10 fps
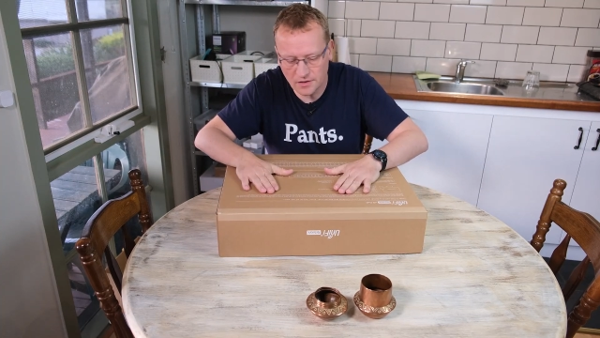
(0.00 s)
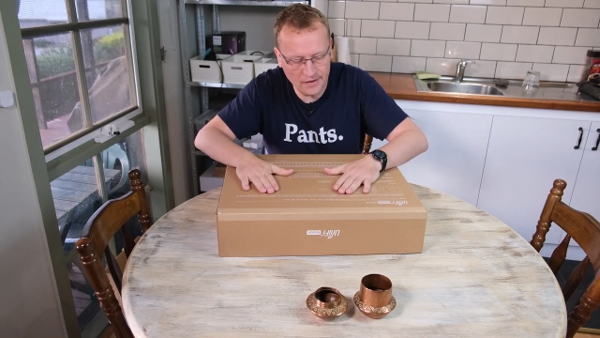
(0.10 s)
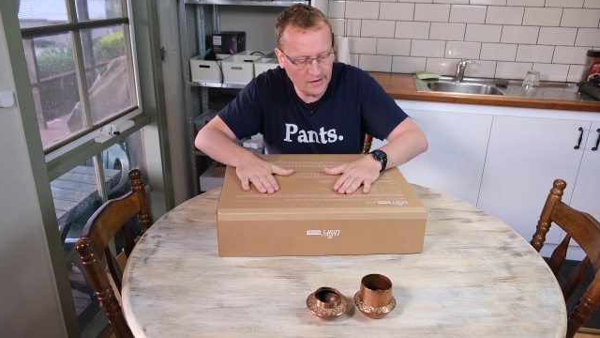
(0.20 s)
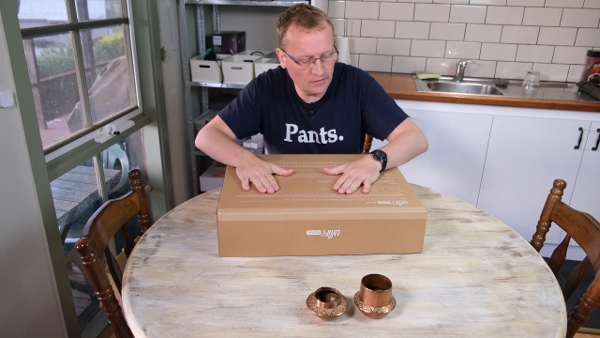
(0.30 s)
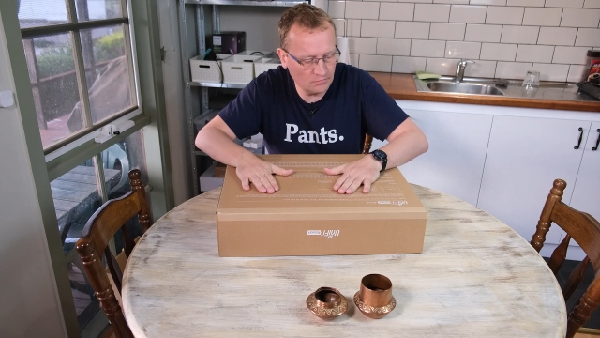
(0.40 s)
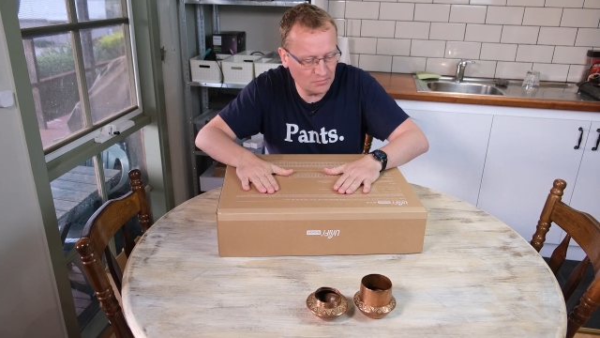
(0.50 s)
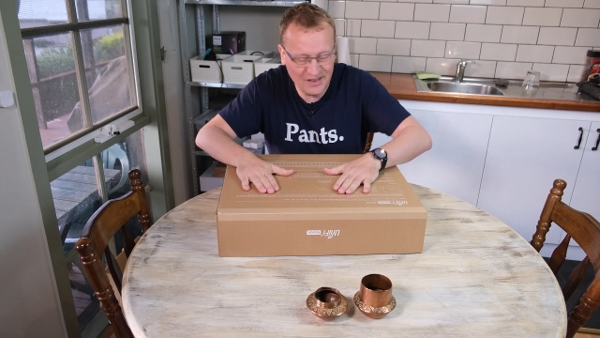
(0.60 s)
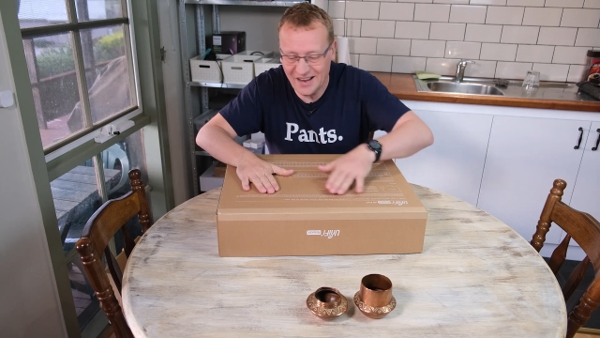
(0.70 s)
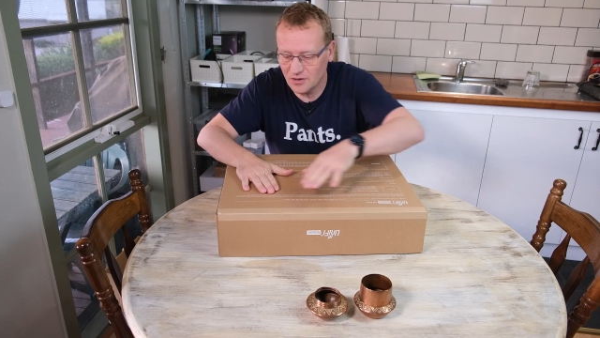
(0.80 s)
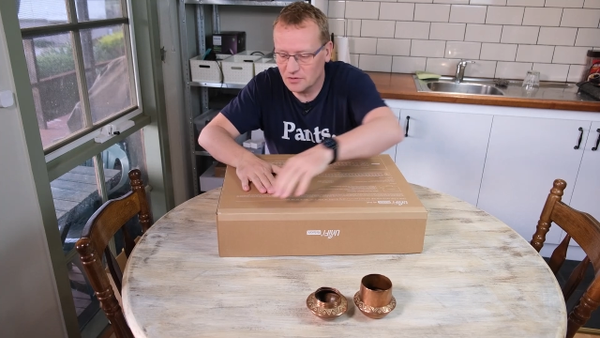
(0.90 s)
um,
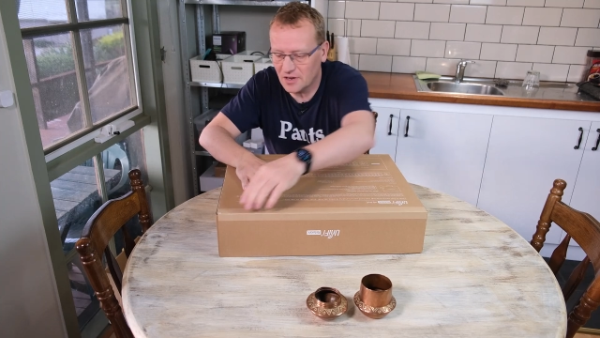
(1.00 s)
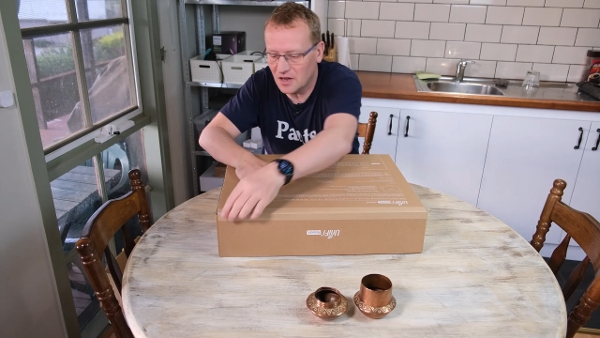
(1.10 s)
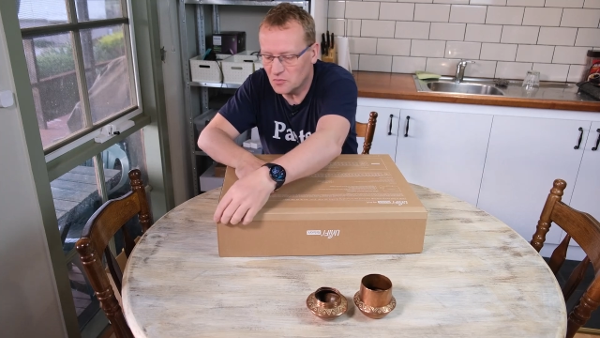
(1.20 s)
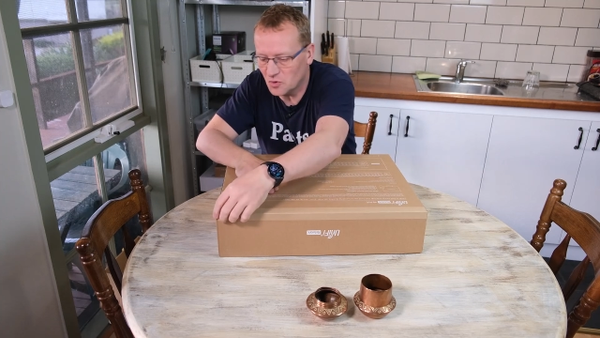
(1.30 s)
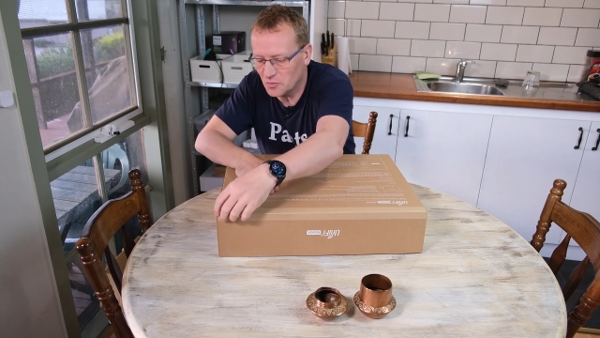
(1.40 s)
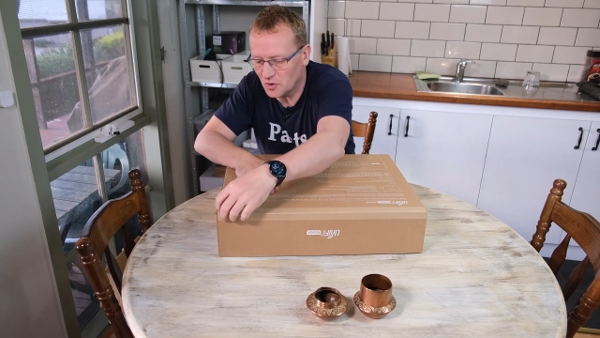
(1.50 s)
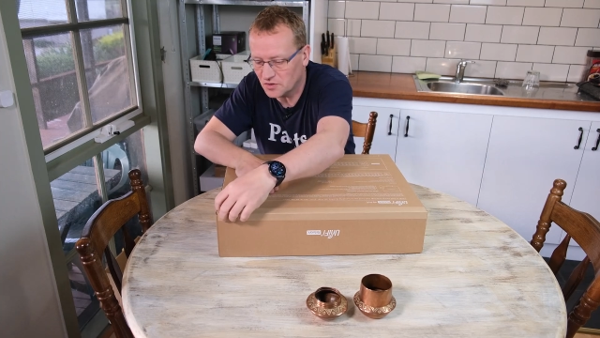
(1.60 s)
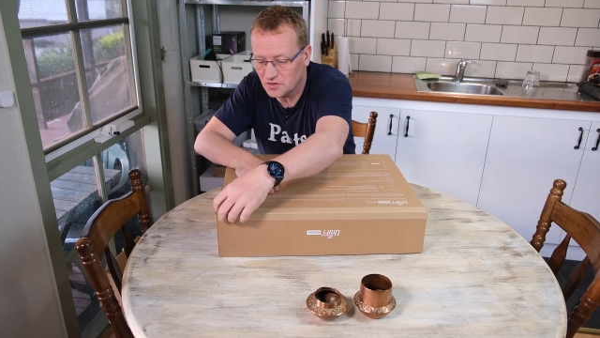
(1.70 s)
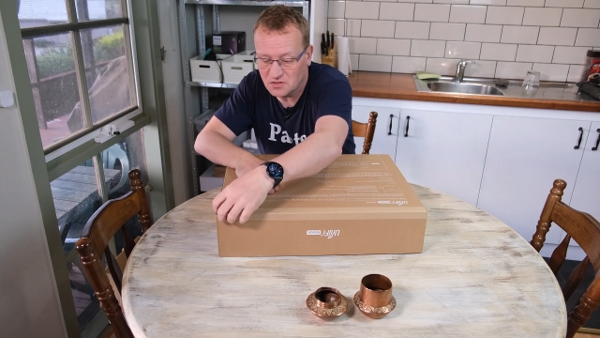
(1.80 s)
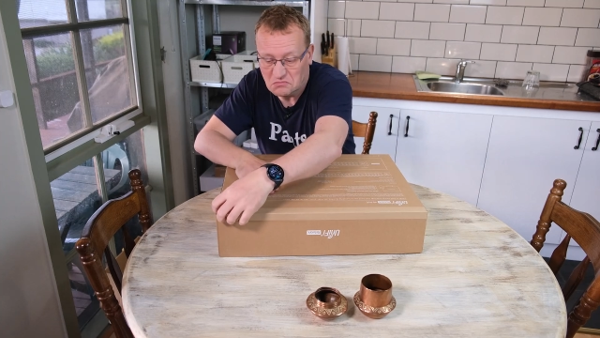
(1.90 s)
brown cardboard
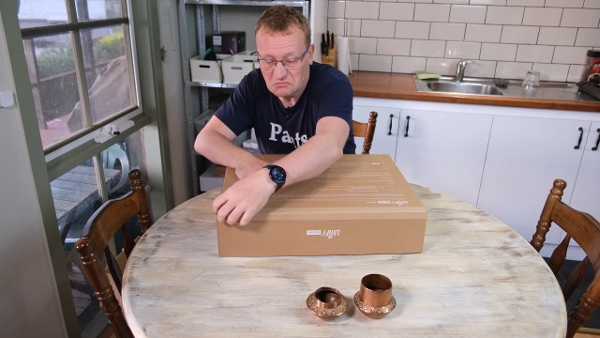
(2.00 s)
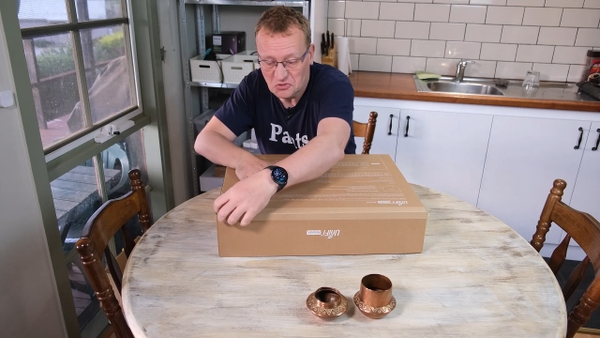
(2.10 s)
boxes.